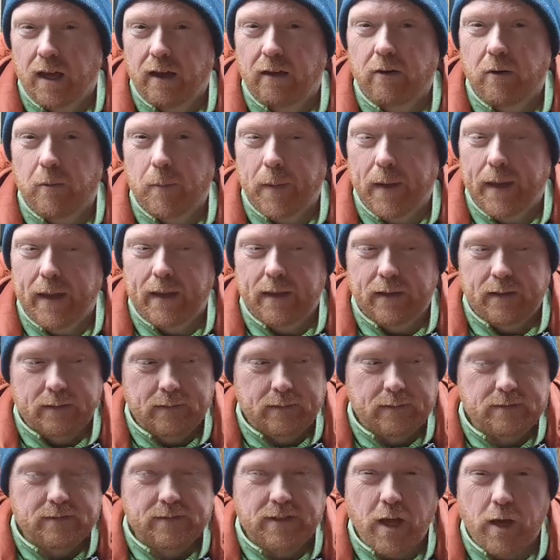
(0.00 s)
are a bit
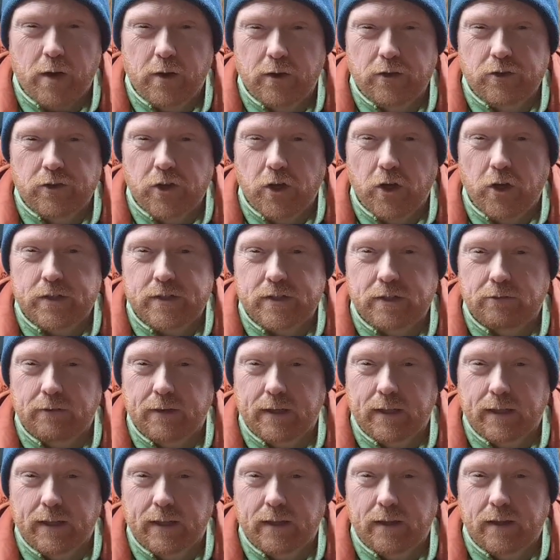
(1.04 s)
down and dirty
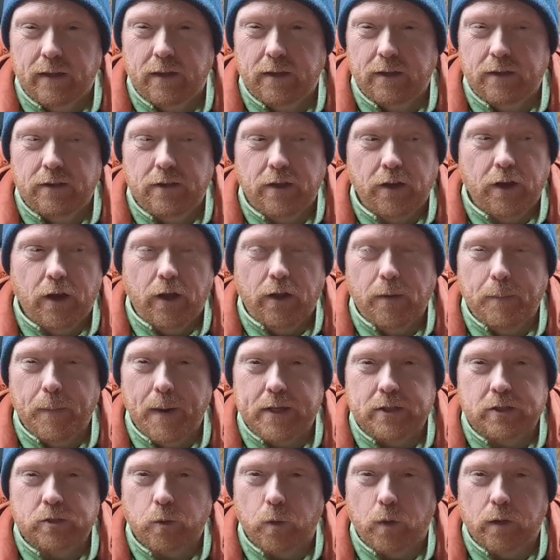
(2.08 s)
really. They're not the
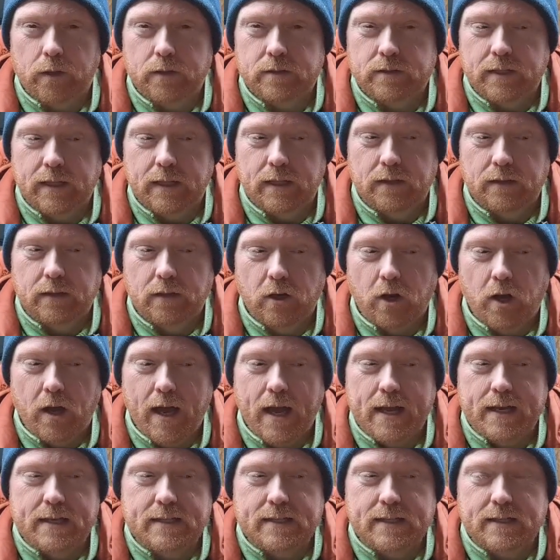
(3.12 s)
best quality, they're not
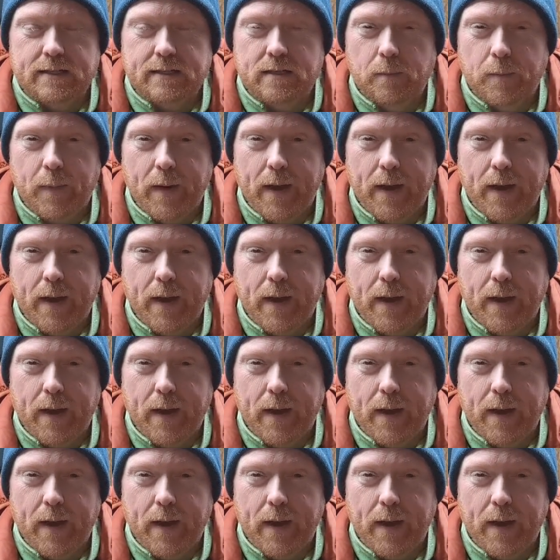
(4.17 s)
edited the